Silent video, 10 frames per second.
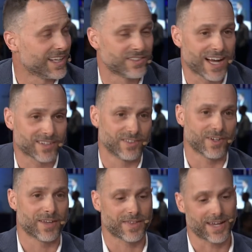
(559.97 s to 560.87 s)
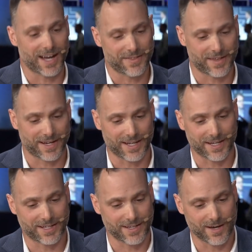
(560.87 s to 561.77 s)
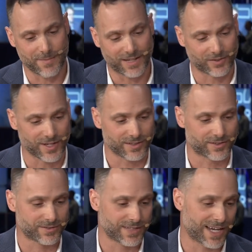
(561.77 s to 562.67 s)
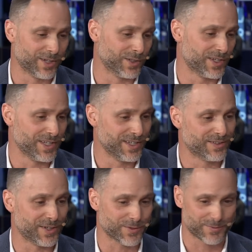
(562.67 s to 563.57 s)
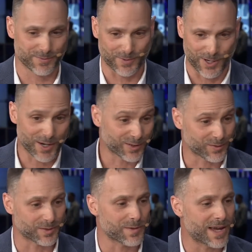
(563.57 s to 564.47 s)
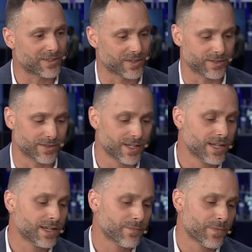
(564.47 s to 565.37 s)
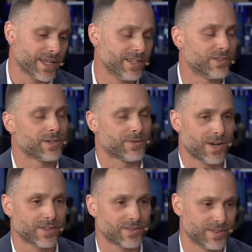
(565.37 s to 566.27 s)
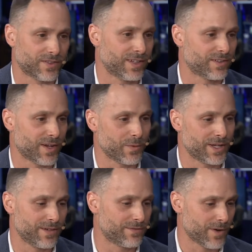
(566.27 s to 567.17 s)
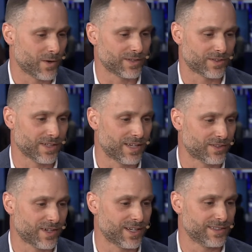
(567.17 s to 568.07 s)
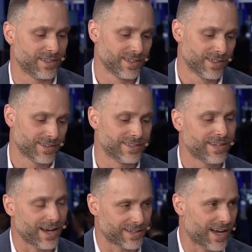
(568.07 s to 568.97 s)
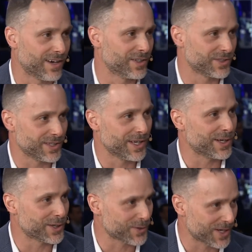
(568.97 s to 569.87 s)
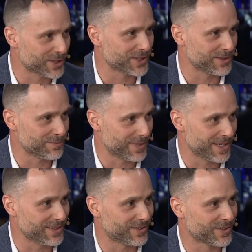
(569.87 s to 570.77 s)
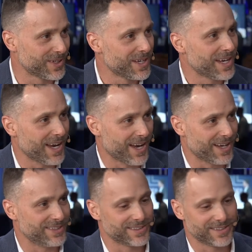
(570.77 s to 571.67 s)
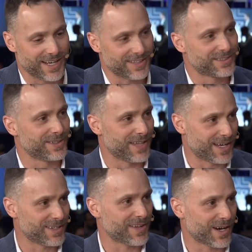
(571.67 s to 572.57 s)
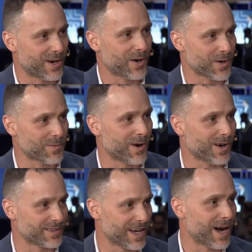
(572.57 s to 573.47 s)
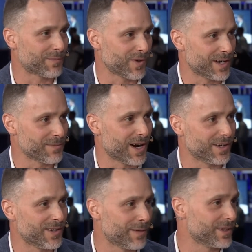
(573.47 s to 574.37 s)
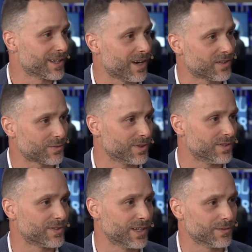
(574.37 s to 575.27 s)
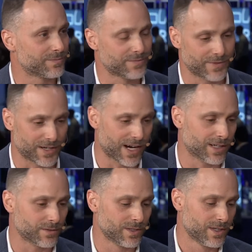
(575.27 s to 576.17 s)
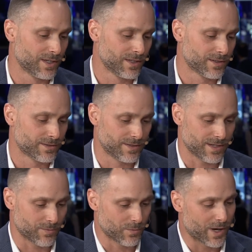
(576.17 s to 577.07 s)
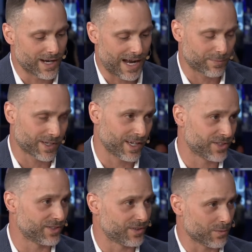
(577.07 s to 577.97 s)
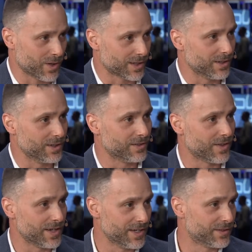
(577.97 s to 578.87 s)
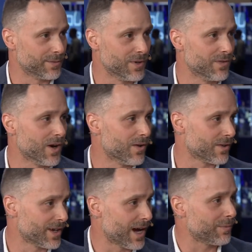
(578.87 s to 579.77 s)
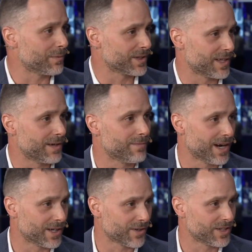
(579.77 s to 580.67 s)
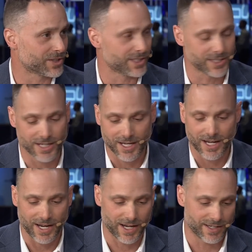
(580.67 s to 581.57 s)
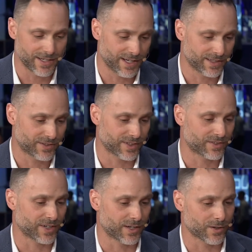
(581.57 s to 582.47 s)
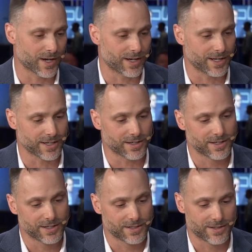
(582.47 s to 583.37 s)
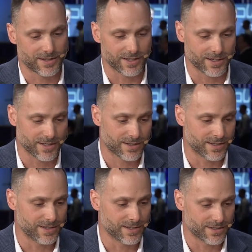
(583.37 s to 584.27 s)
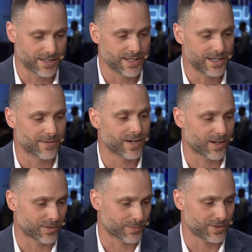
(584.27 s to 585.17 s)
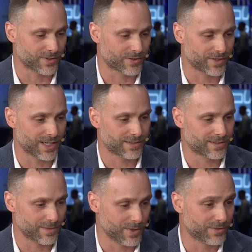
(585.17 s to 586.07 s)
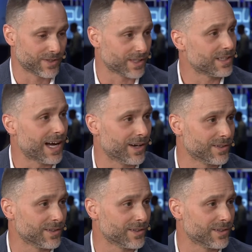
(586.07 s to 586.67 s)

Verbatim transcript: Exactly, so I think, I think it, it makes things not only easier for our customers, but it makes things easier for us in the sense that we can focus less on the technology integration piece and get to that, that harder part, the operating model, helping the customers, you know, figure out Their, what applications and workloads they need to move over and help them with that migration. And it's accelerating the, the, the need of customers uh, to move to the cloud.